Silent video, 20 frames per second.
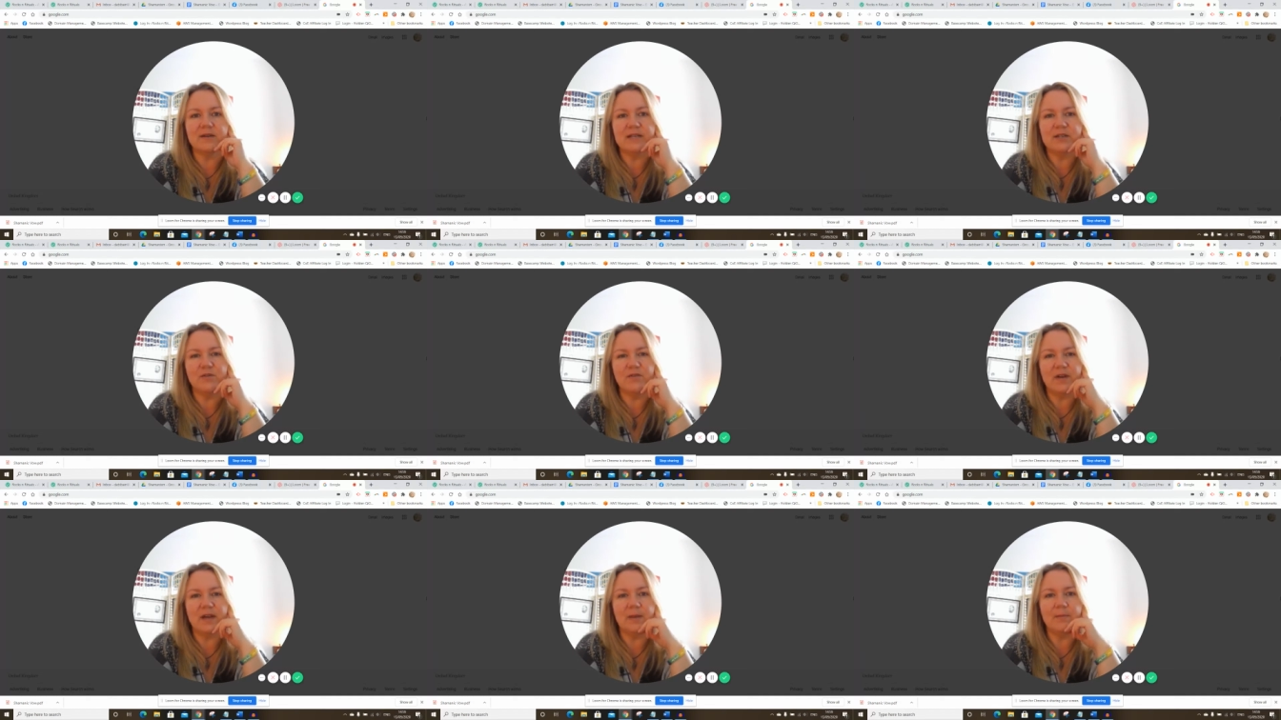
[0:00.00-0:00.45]
in
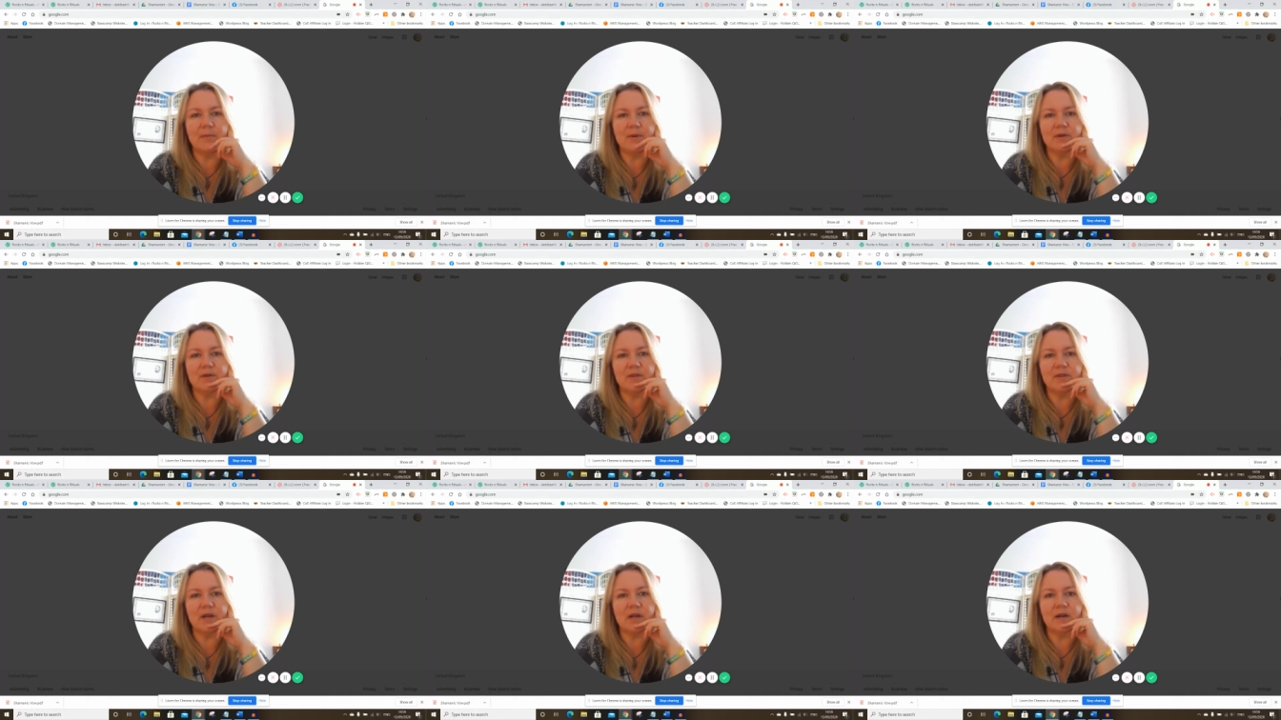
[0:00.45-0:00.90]

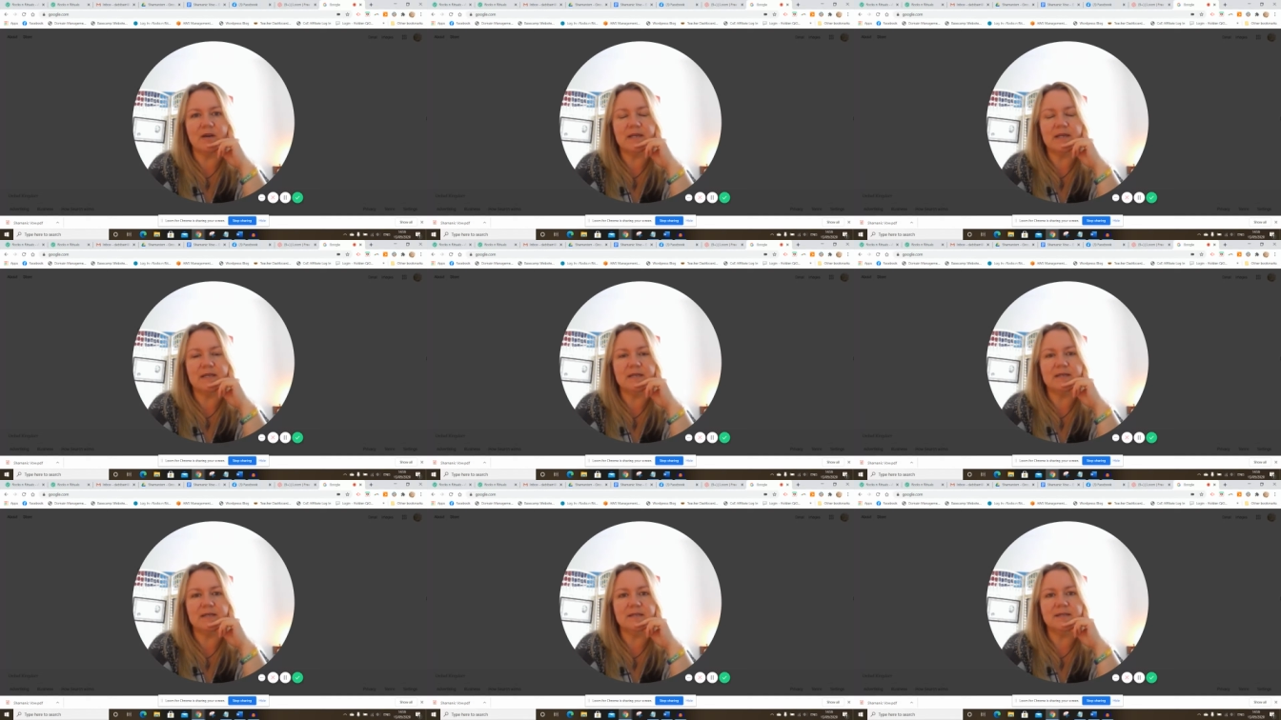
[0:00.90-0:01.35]
November, there
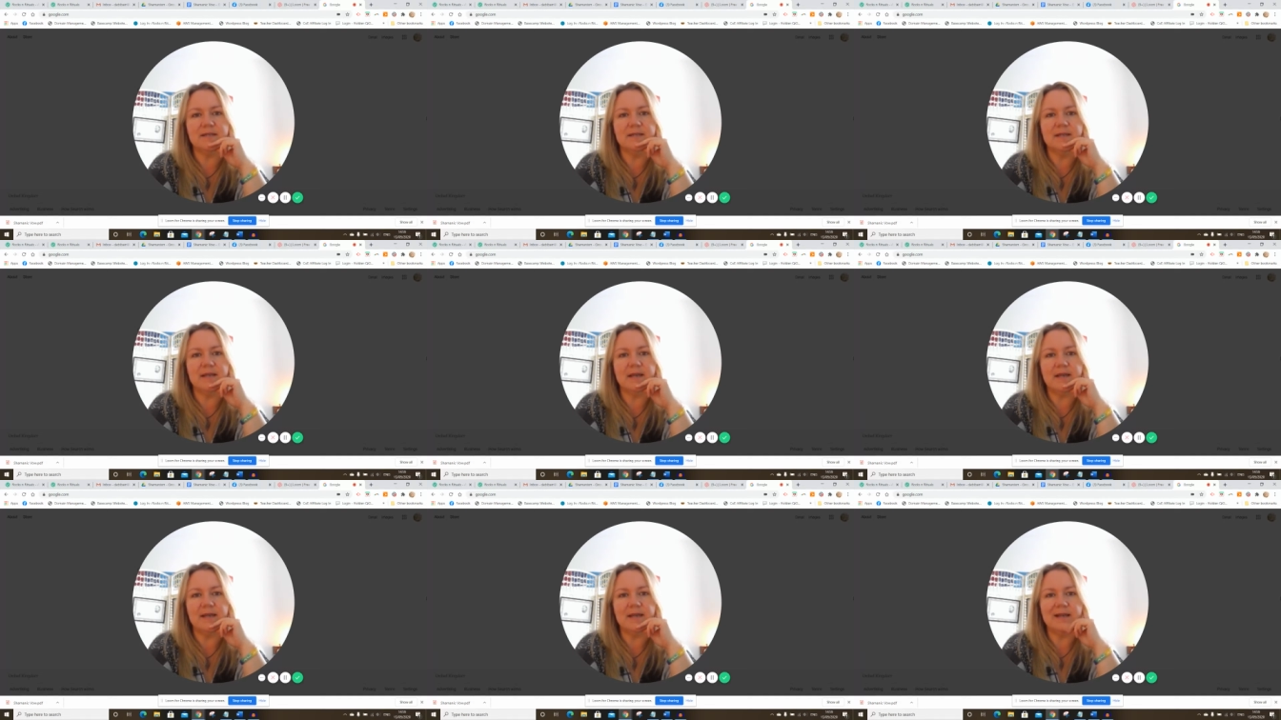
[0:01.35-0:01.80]
is
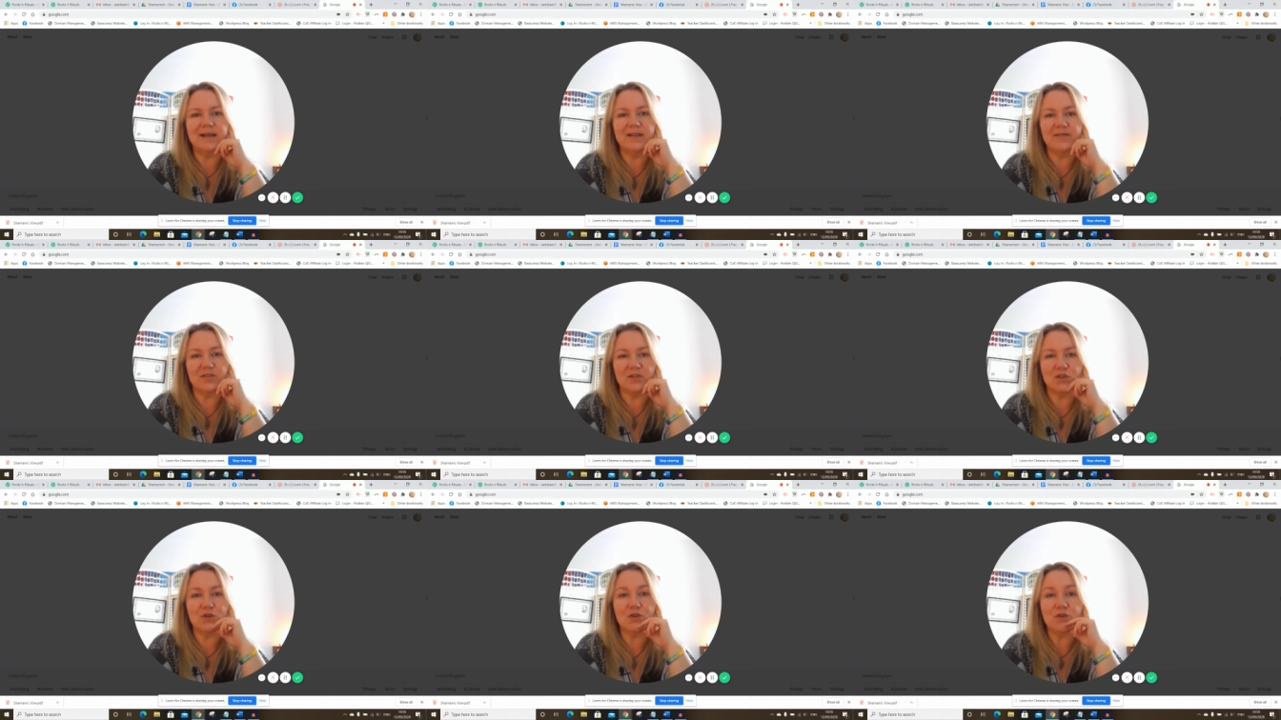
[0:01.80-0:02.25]
a
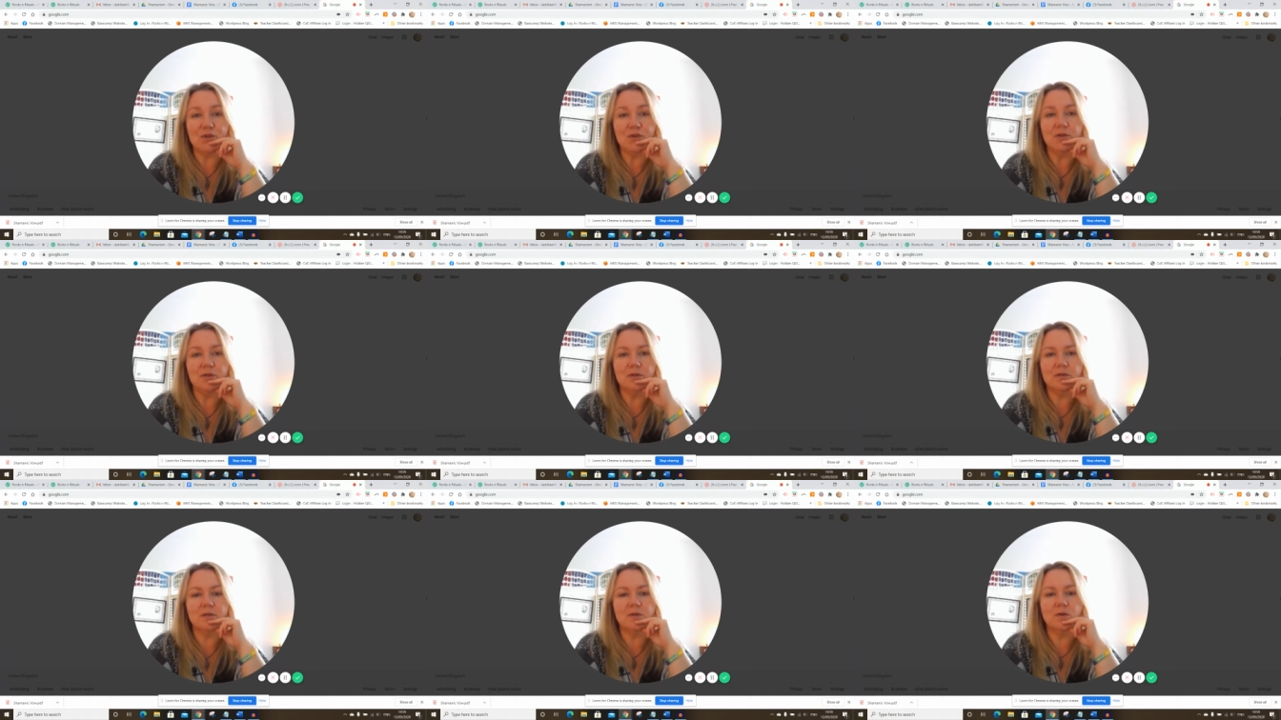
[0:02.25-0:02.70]
level
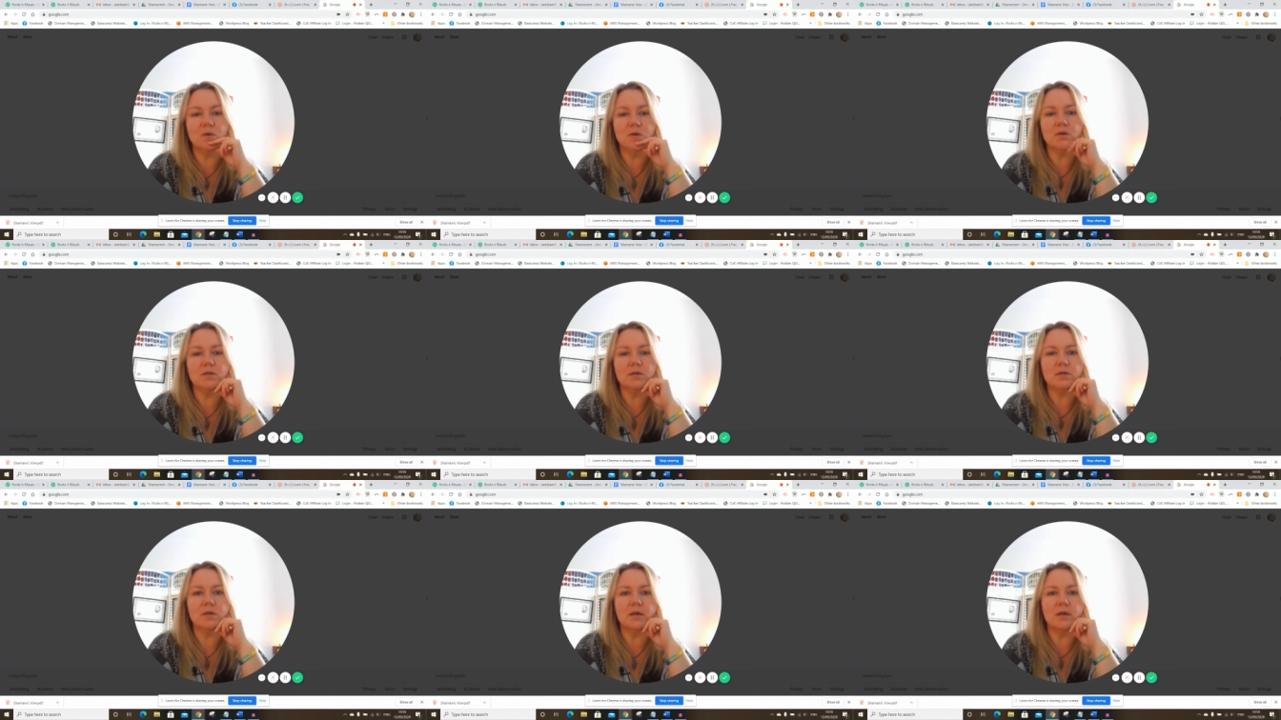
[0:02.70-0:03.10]
two course.